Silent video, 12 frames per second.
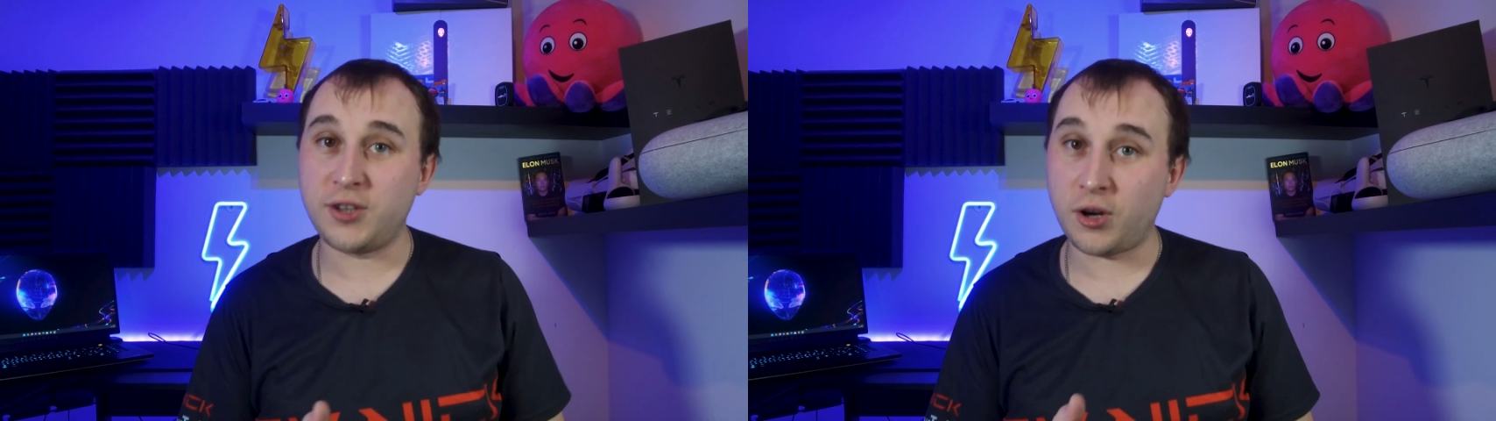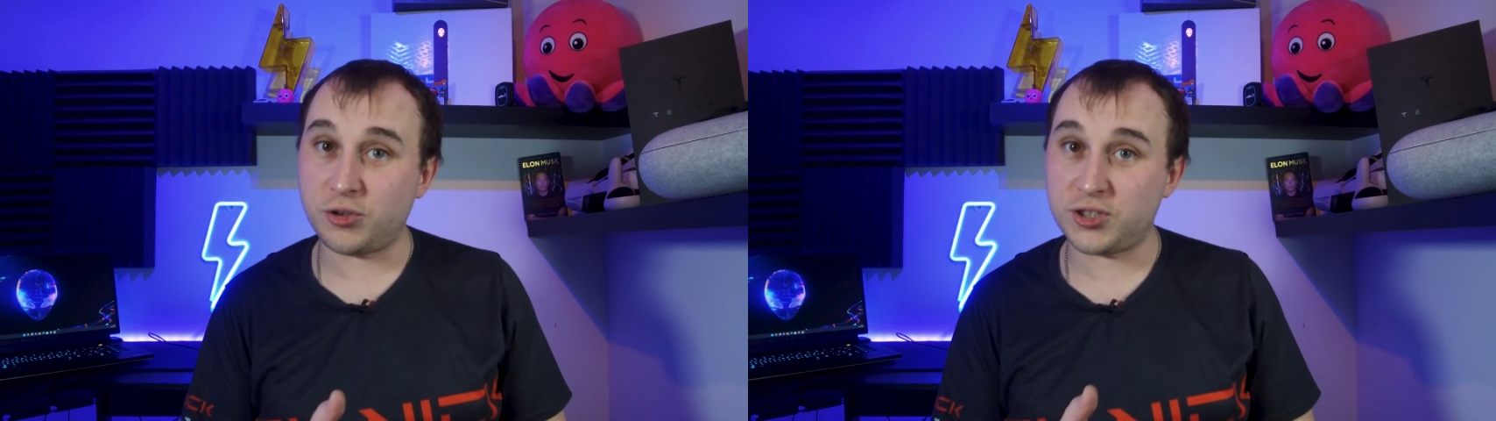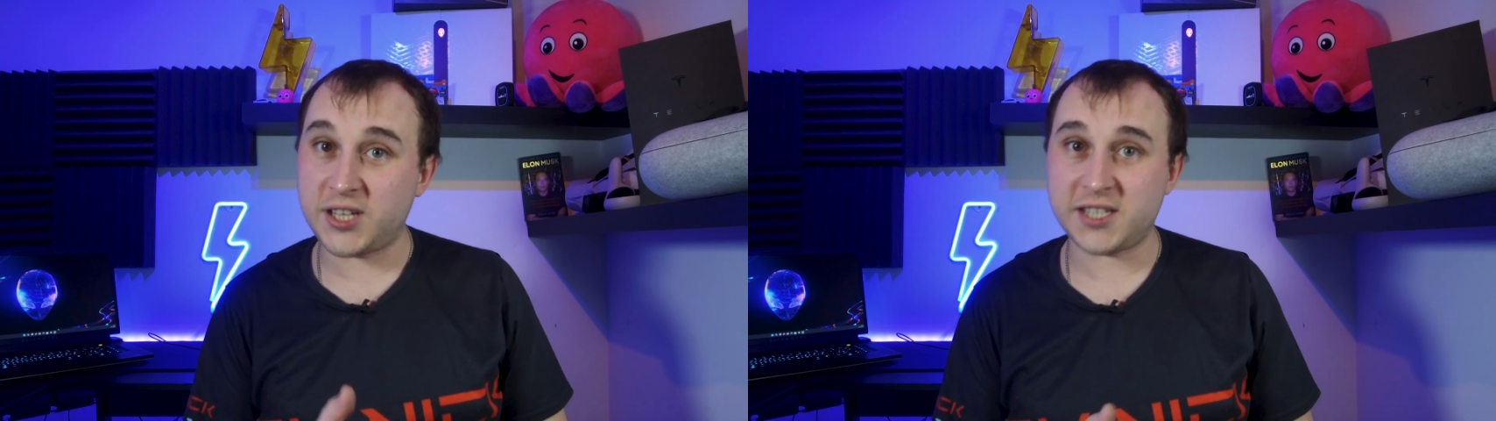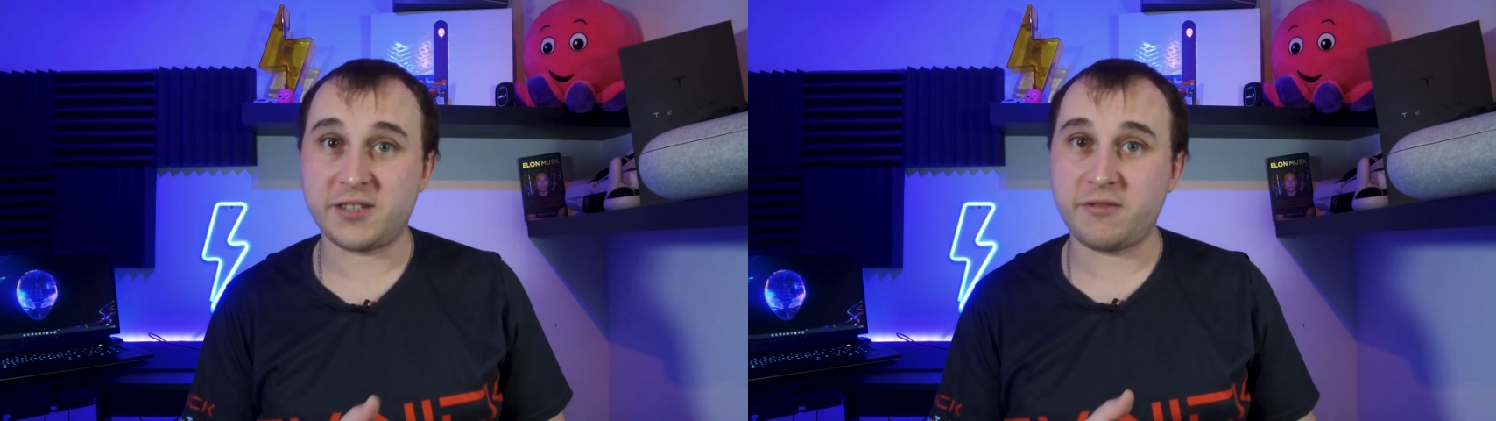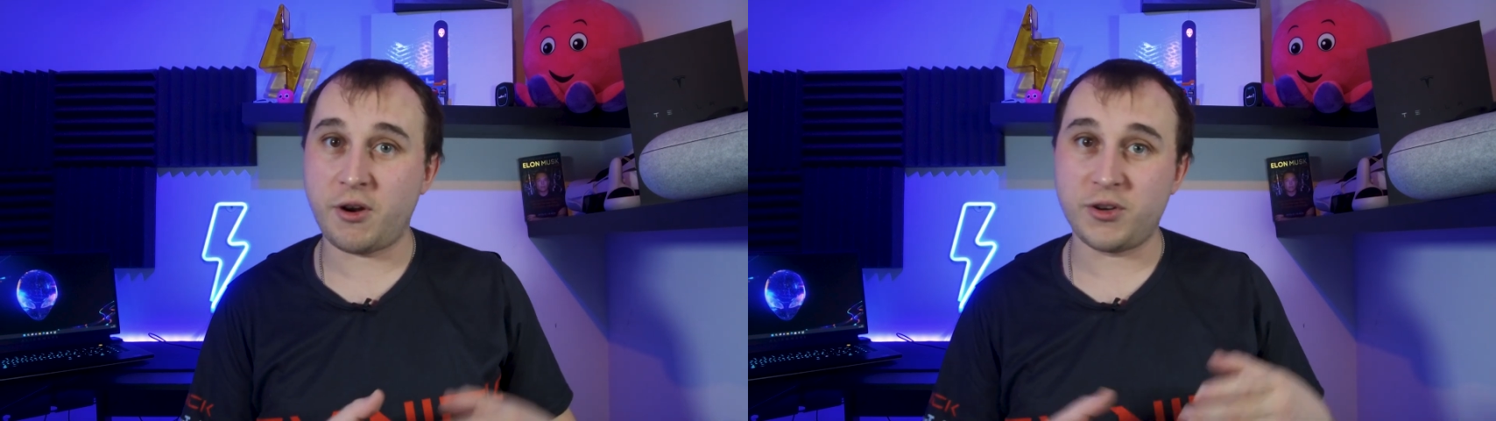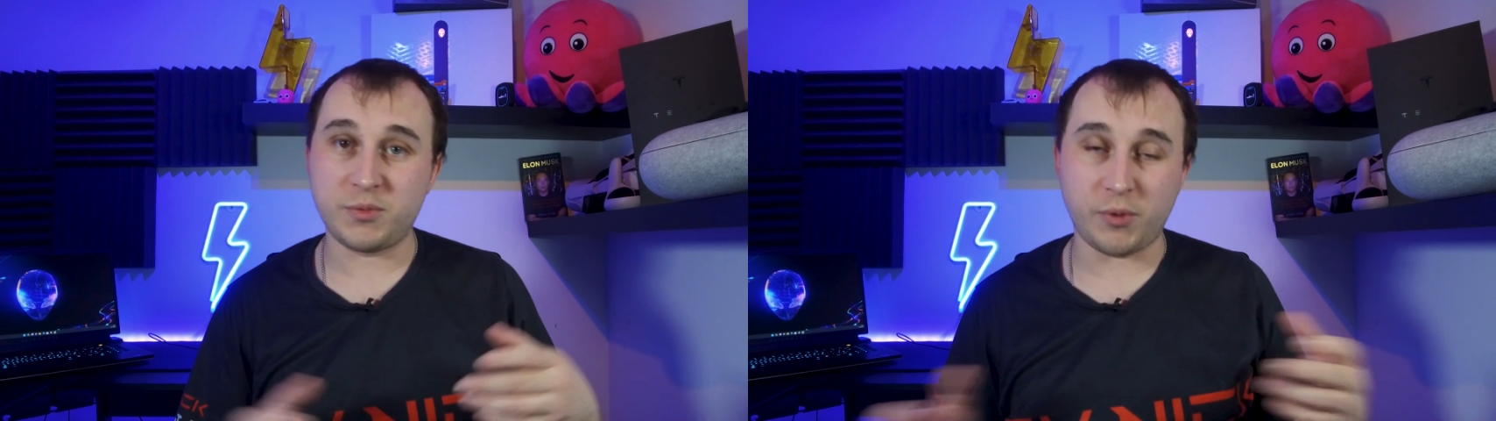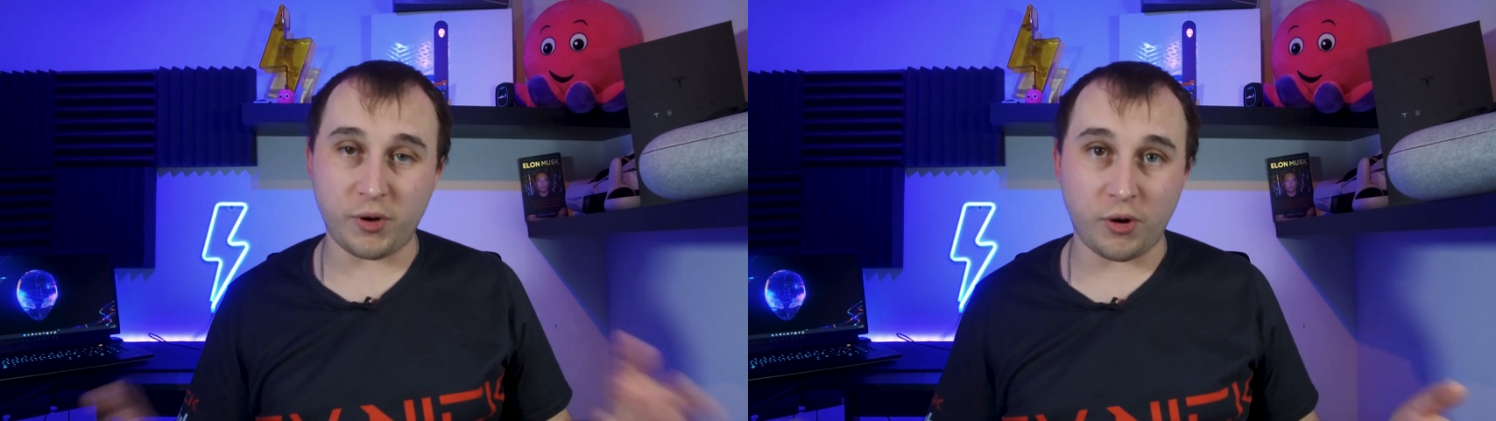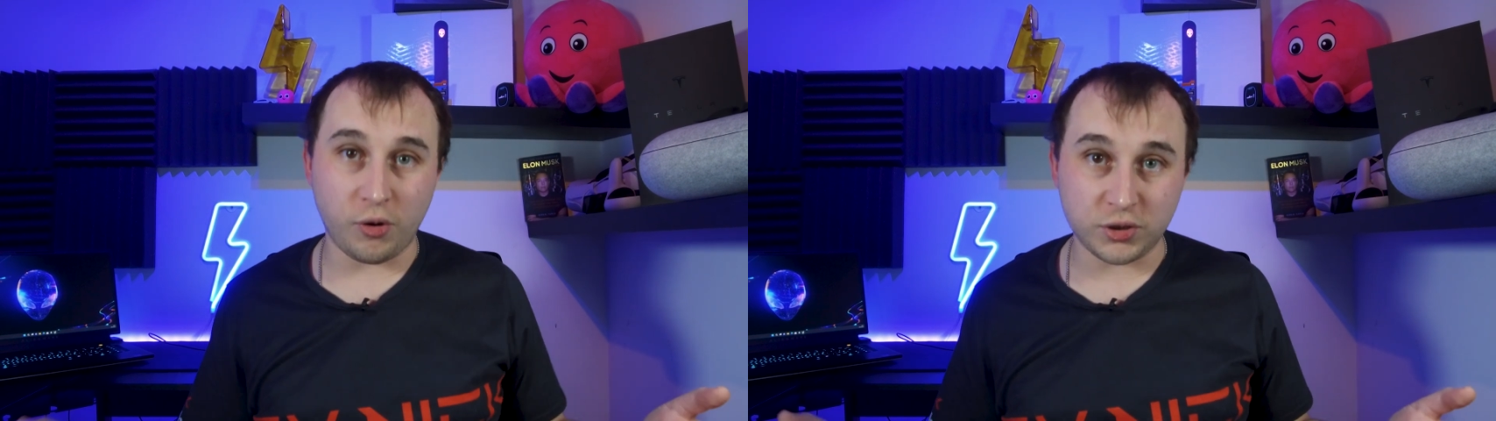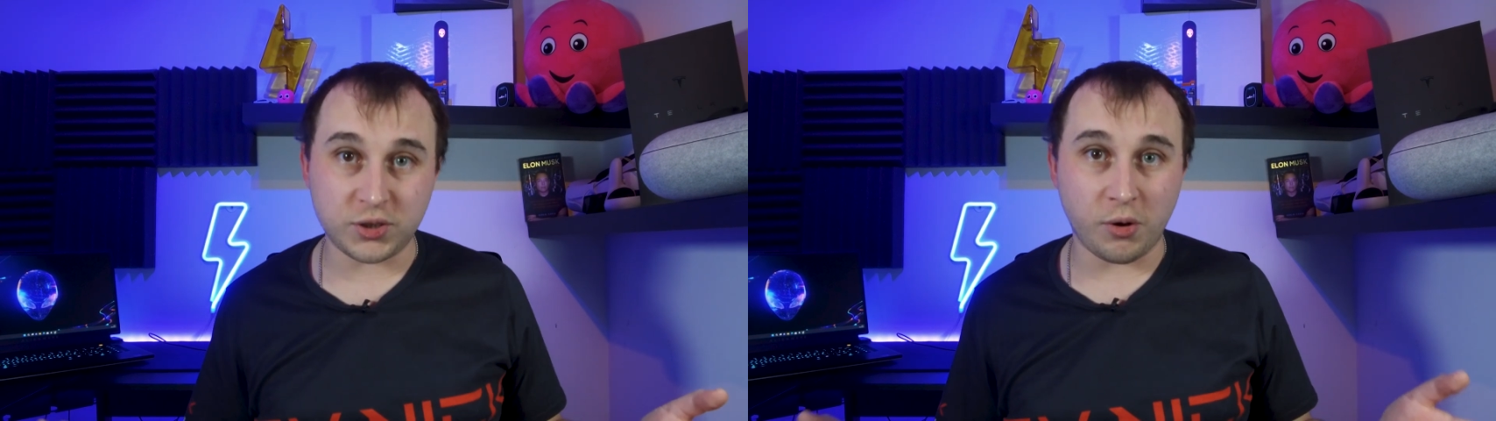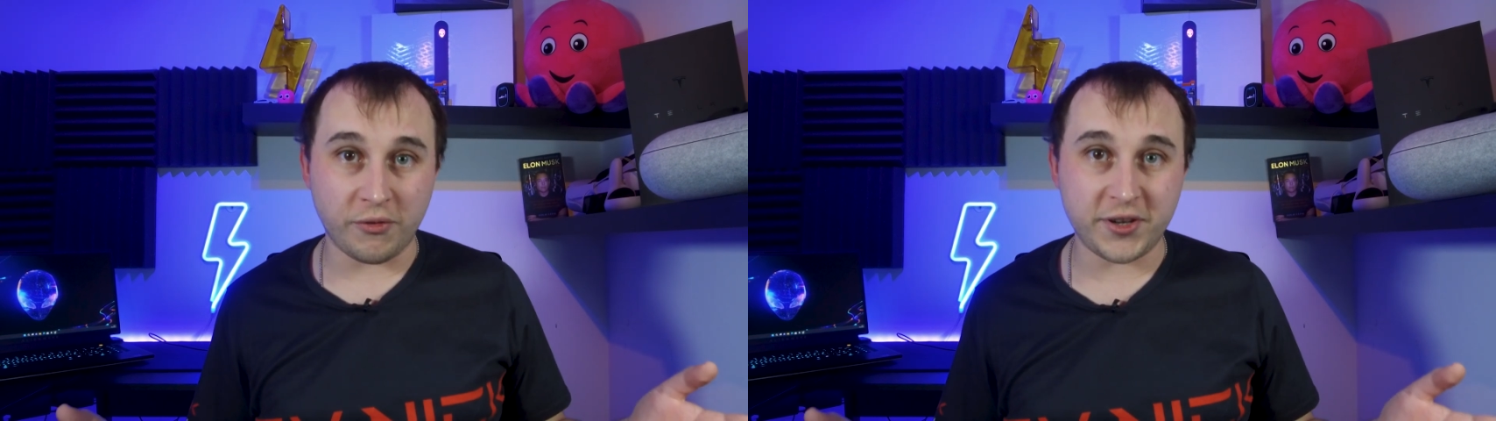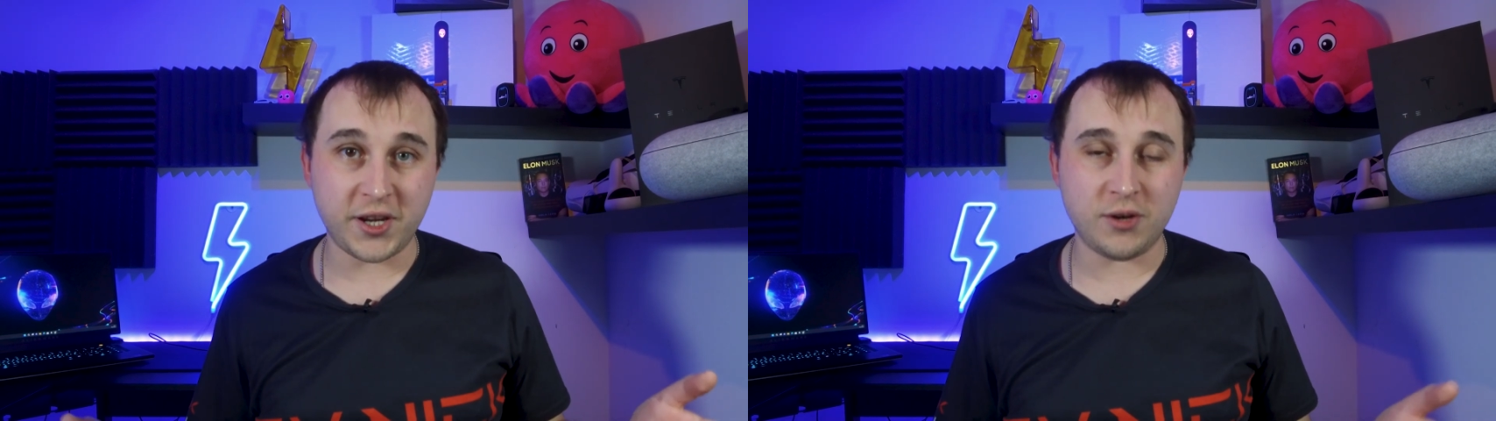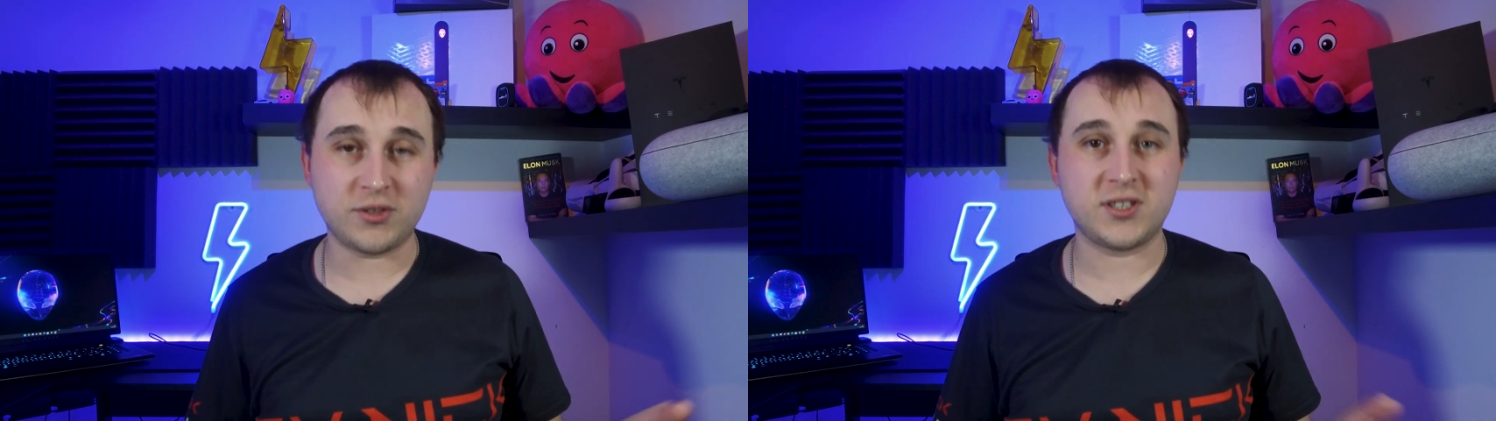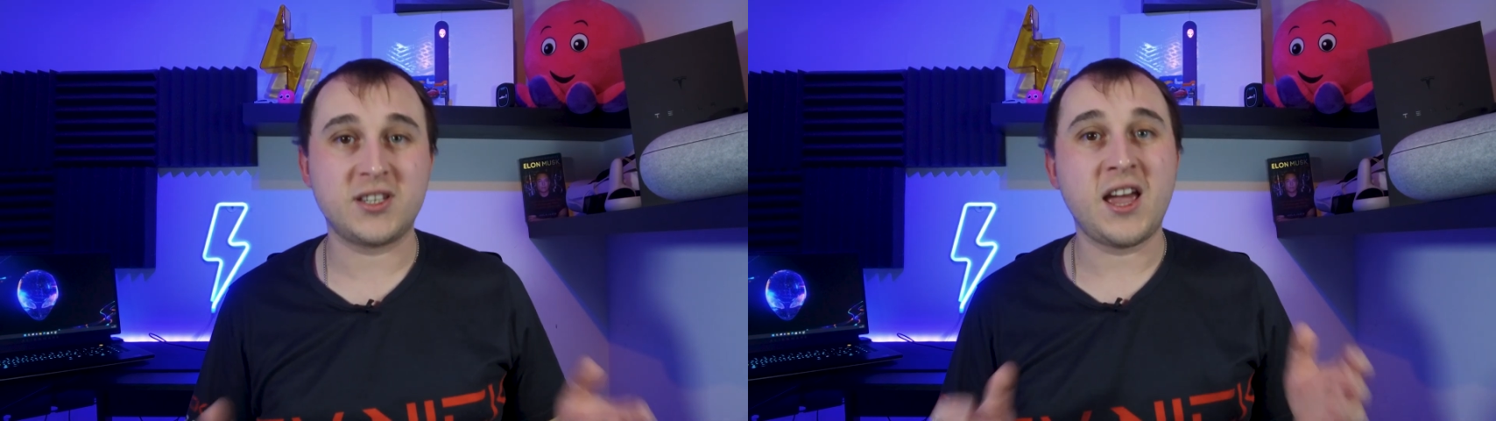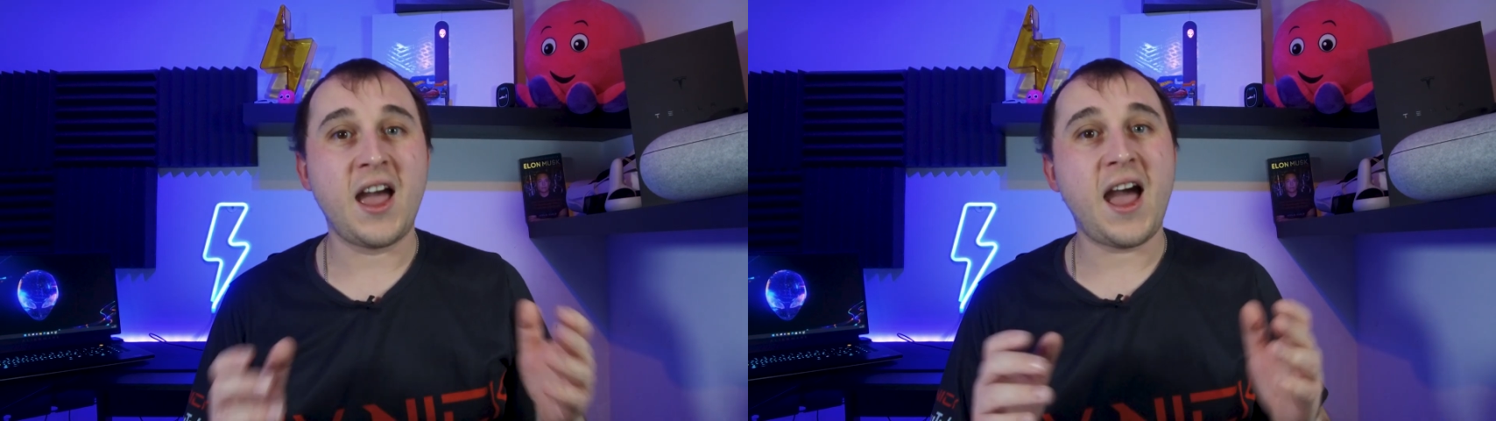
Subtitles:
not just Tesla owners, but also other users,